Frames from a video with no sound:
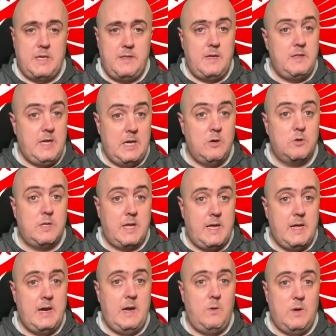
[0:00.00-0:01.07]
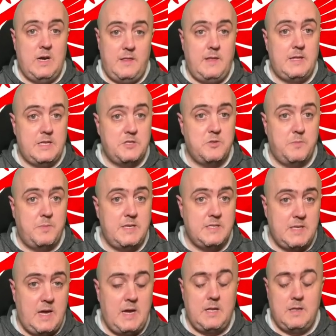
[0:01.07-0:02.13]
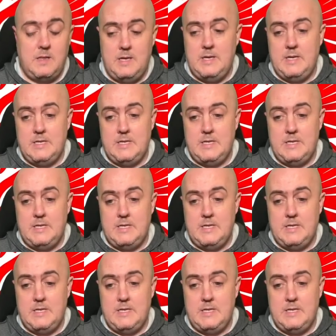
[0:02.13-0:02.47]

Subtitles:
I think they'll look to get out, and I think this will be a sale.